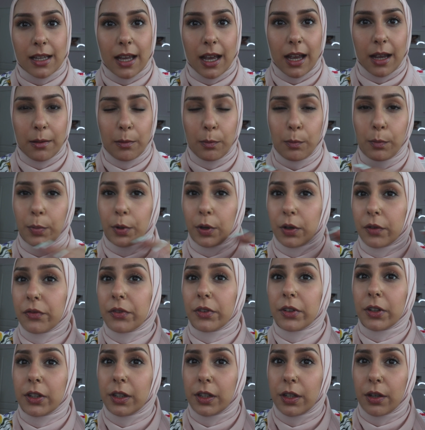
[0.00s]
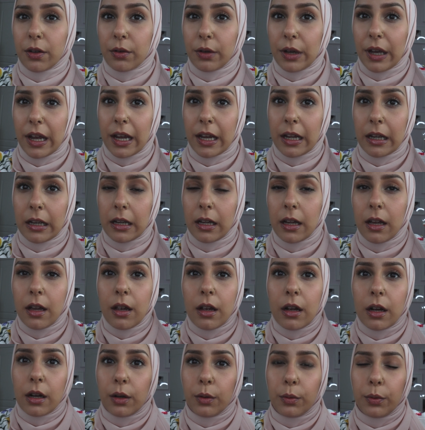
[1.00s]
I am perfectly okay
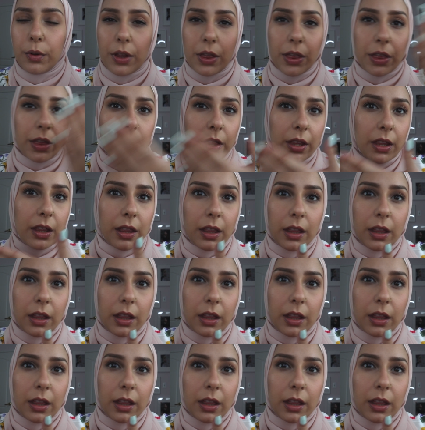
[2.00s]
with